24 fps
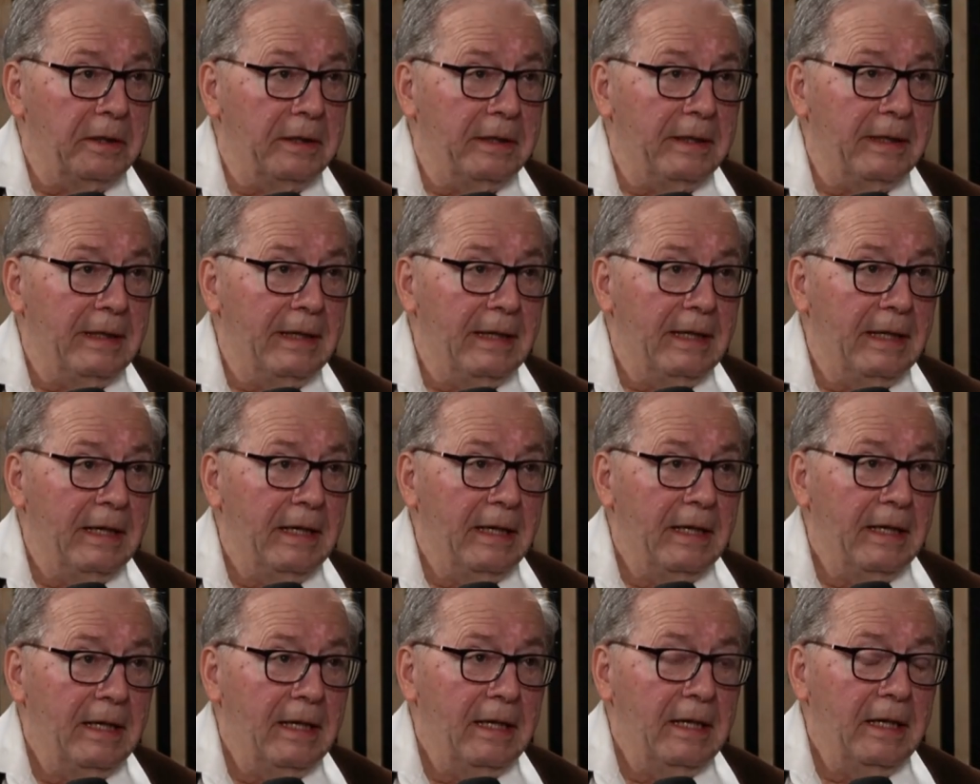Yes.
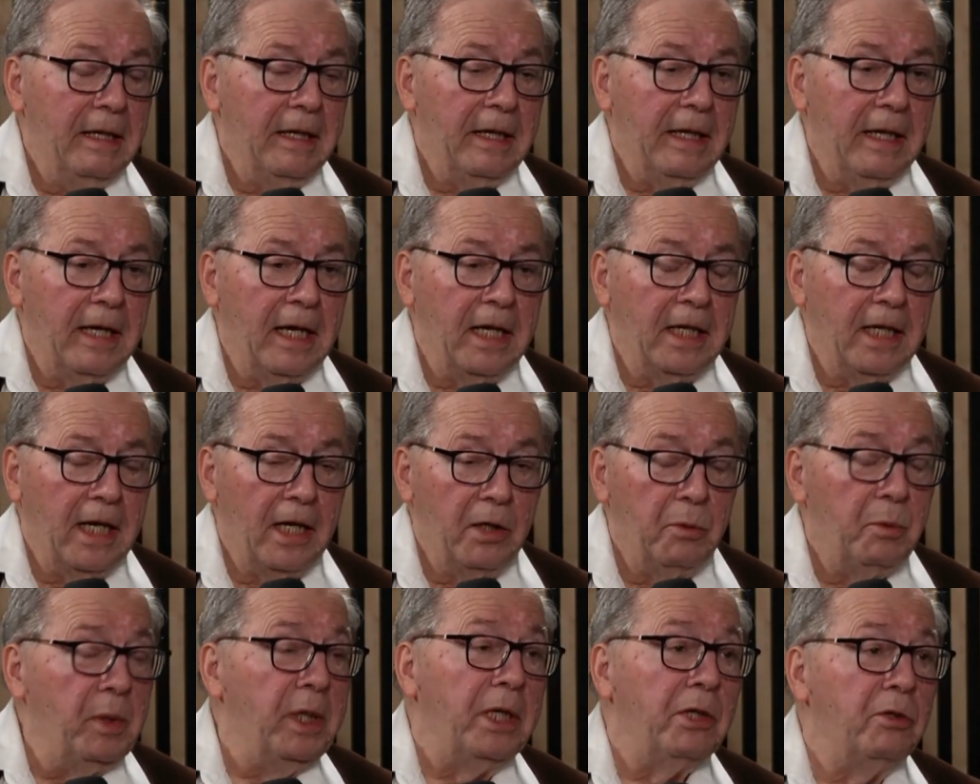And,
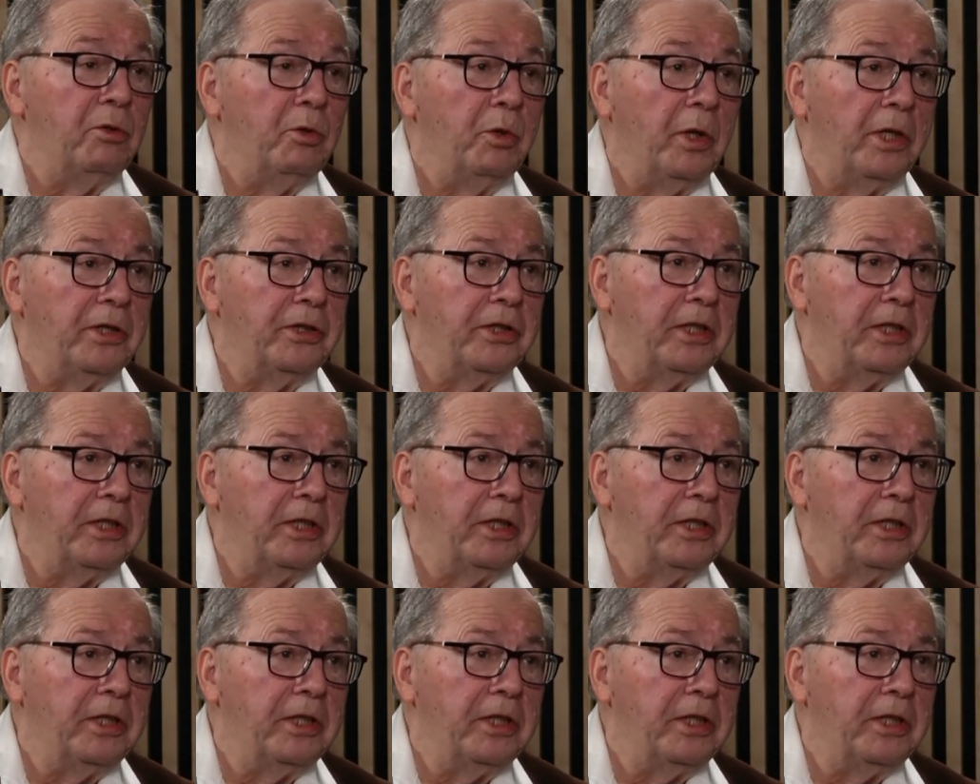and we can trust